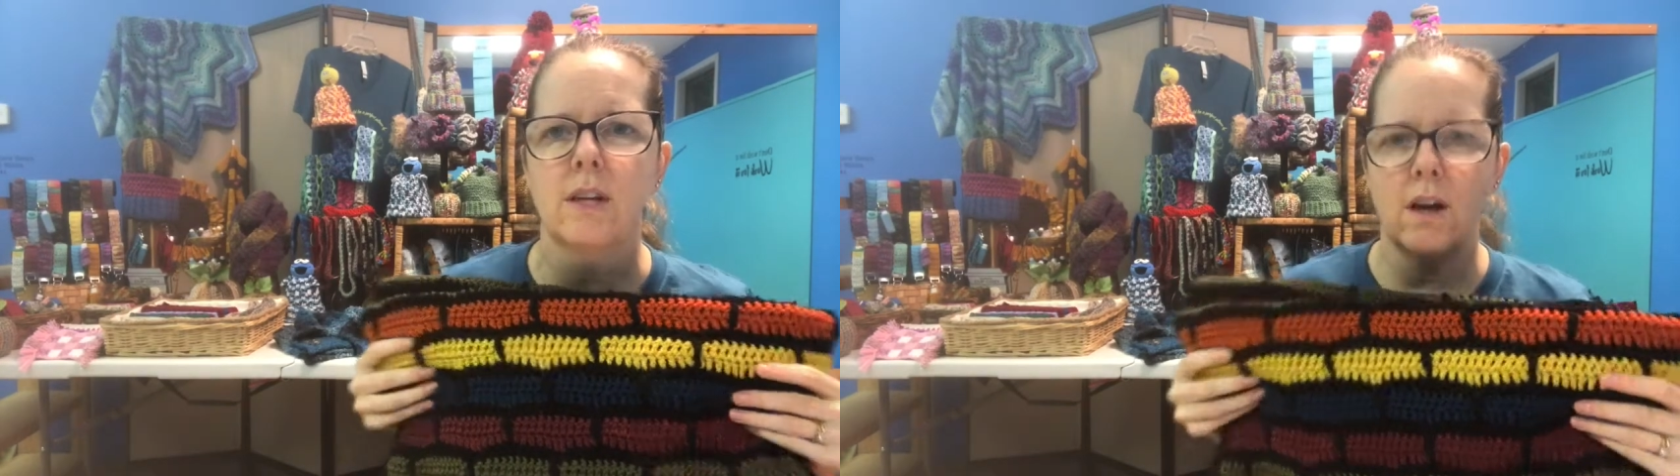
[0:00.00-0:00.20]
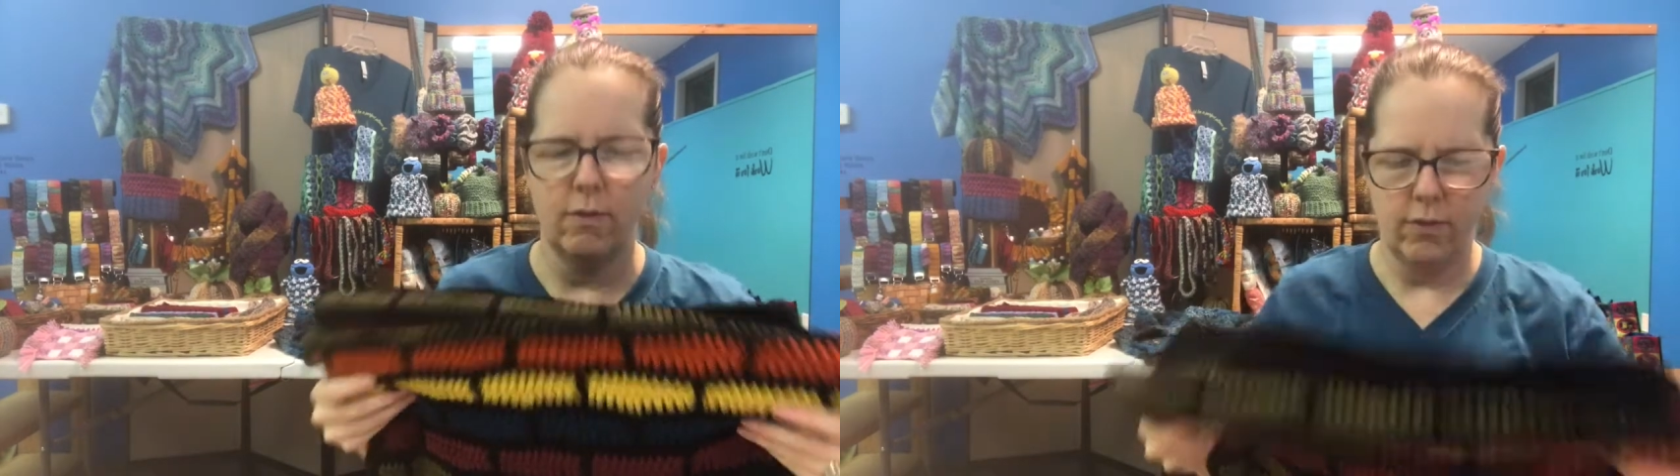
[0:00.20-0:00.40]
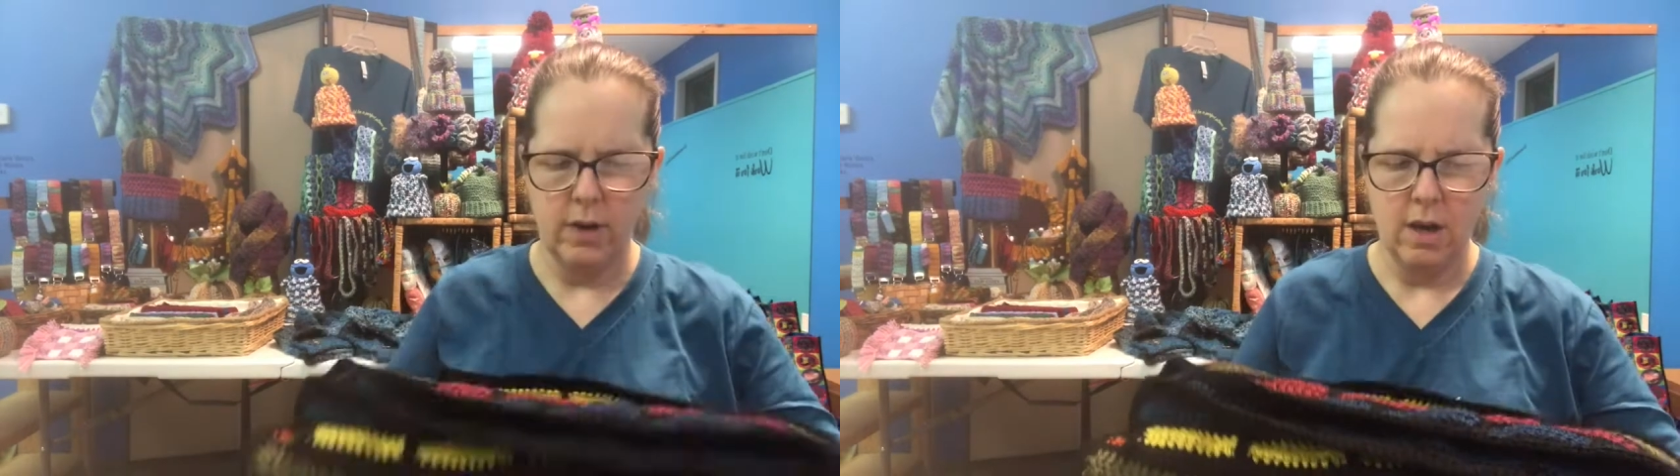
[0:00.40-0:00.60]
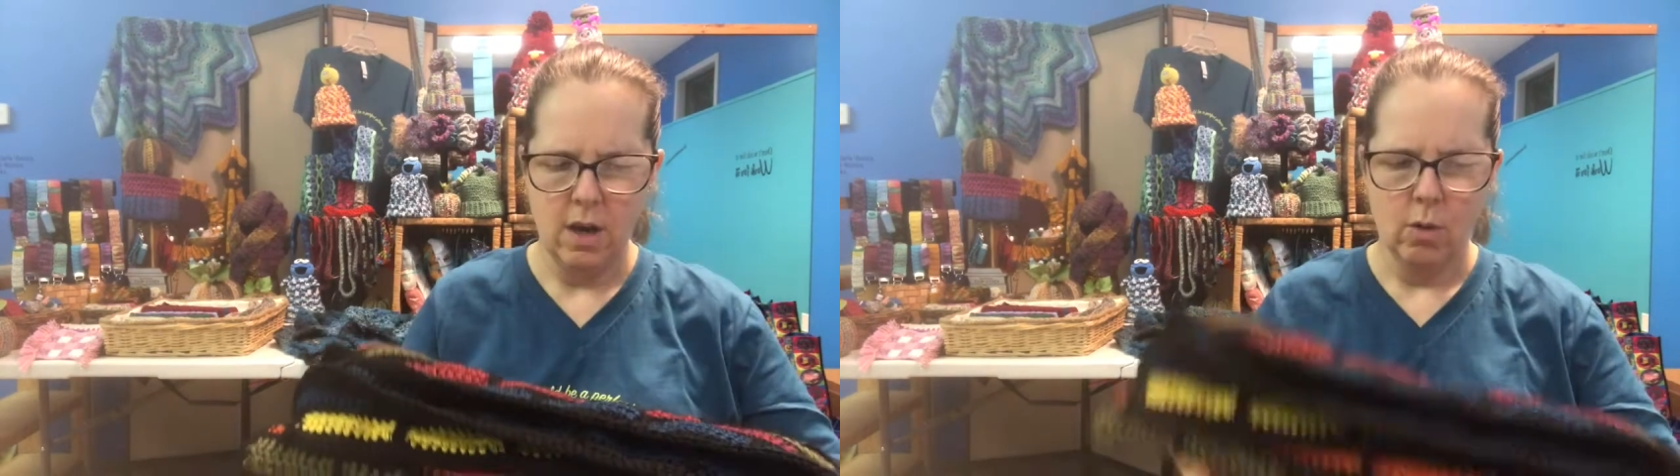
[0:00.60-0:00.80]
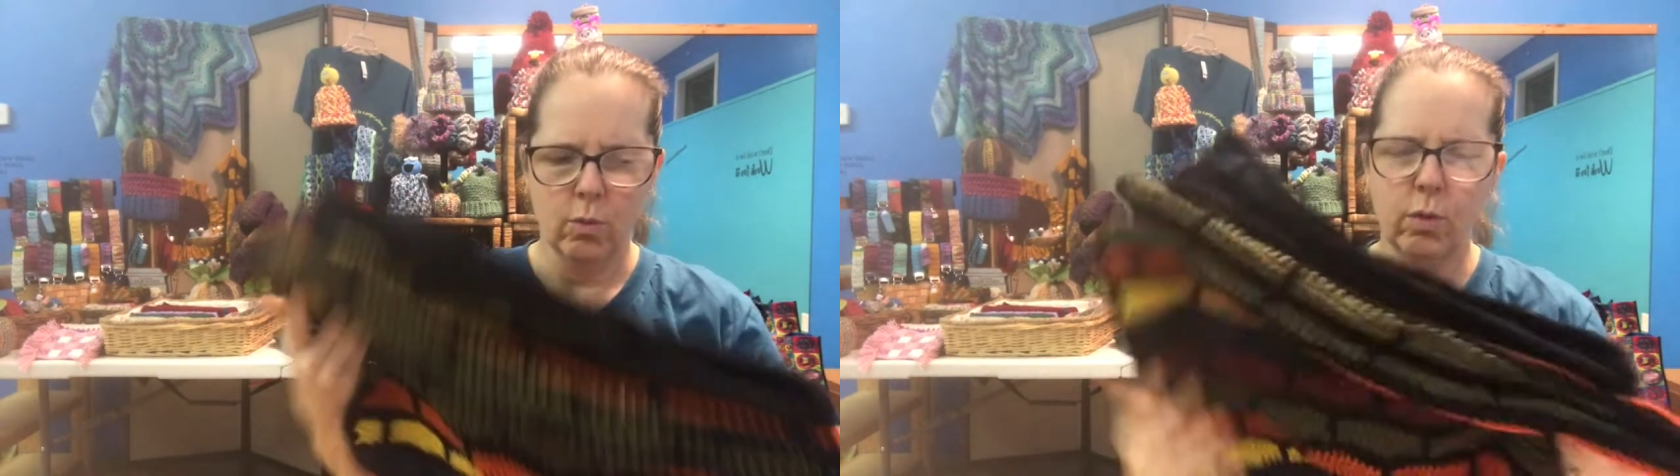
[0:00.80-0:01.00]
comfy,
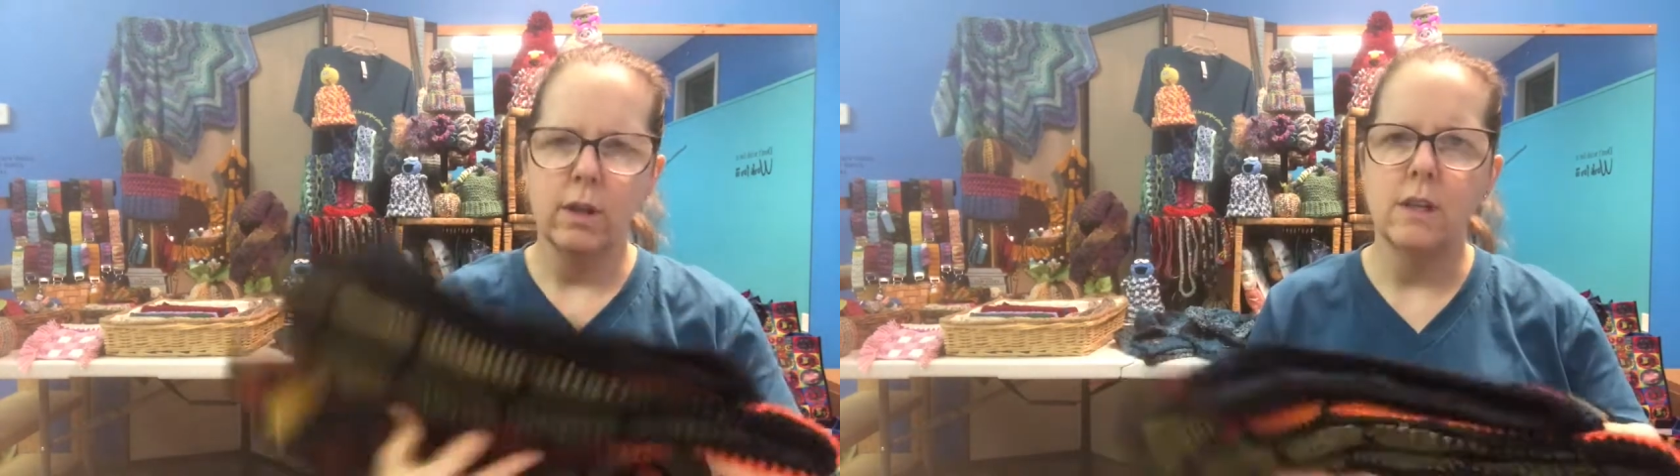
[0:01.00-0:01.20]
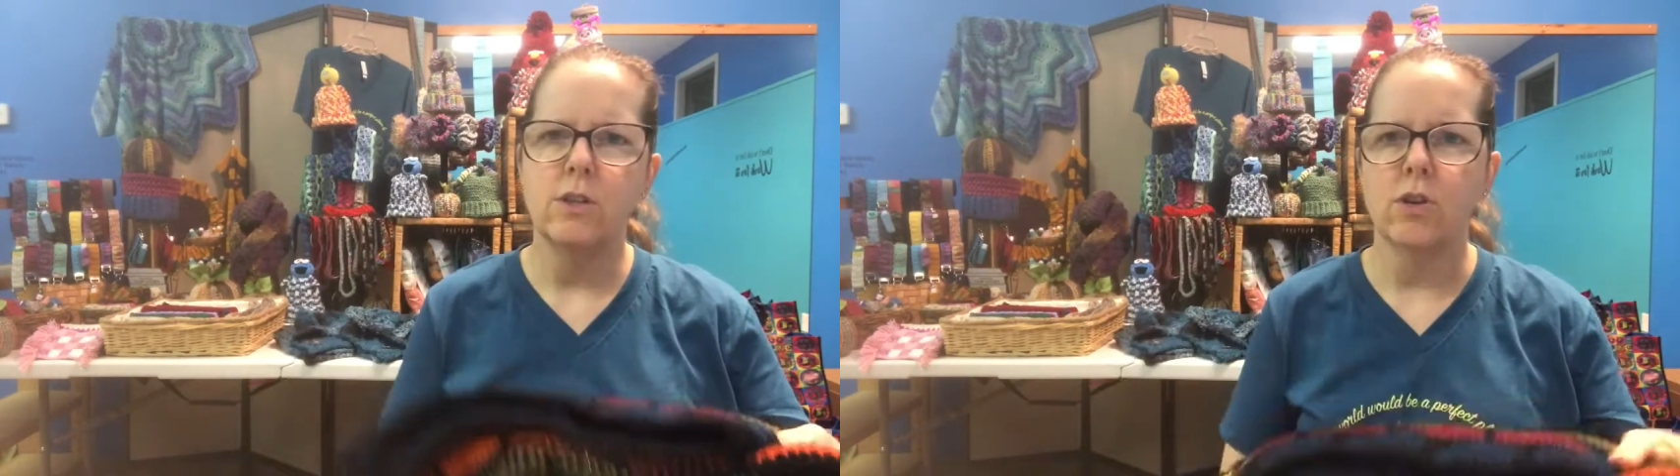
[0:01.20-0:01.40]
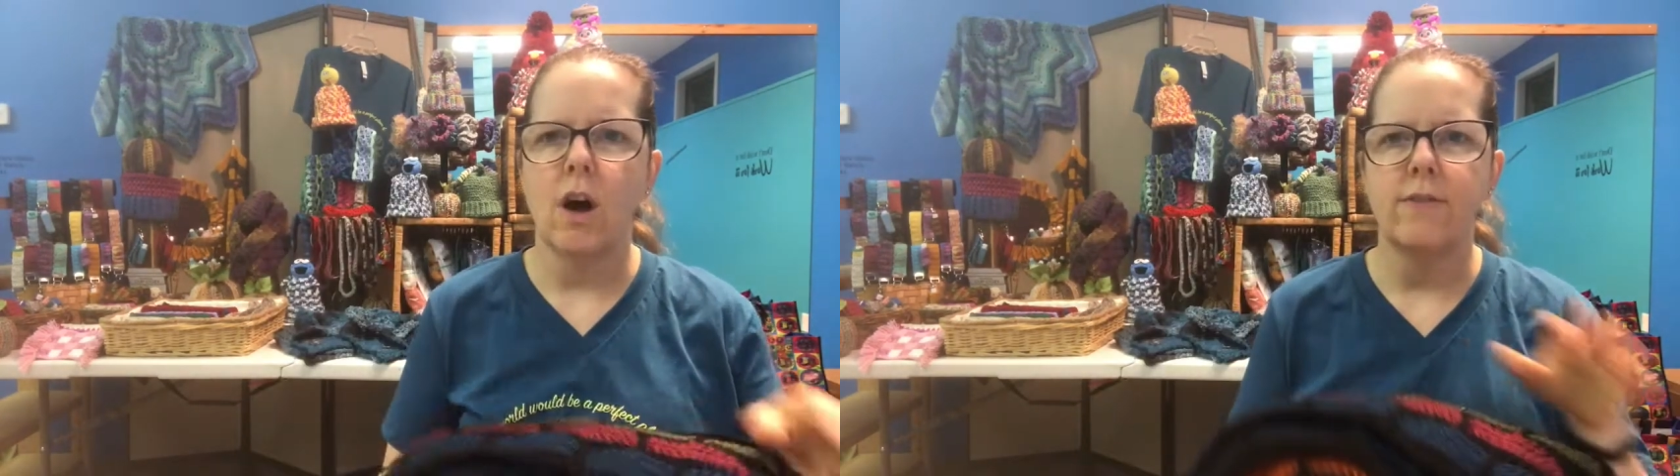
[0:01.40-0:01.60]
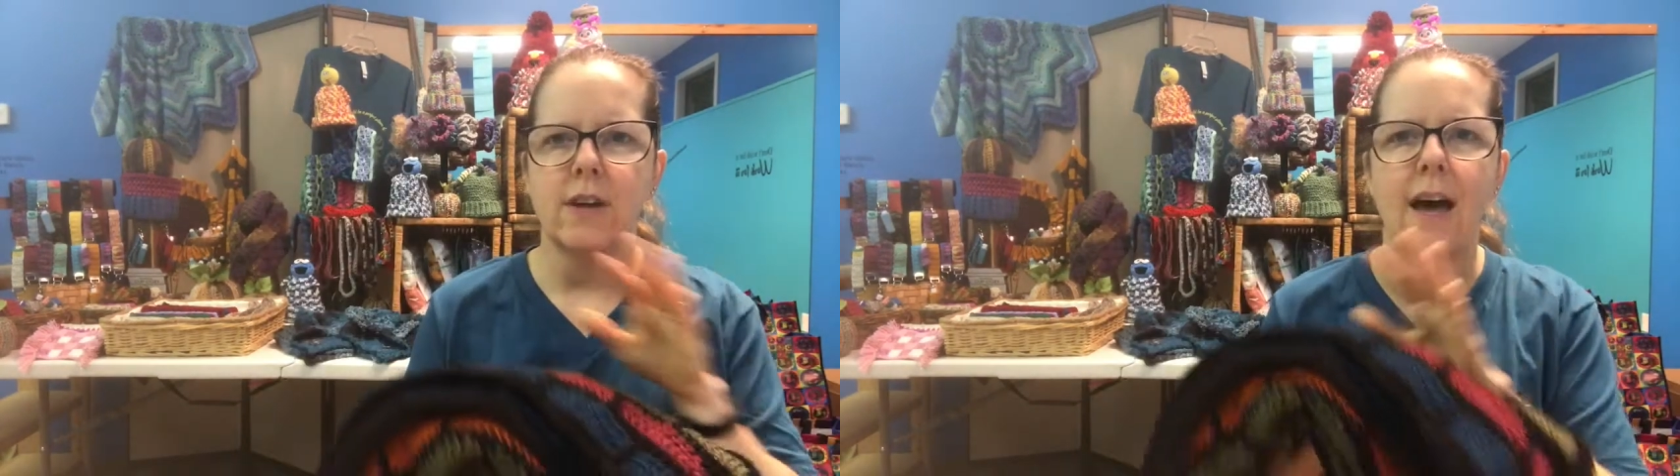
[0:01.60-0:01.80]
really soft.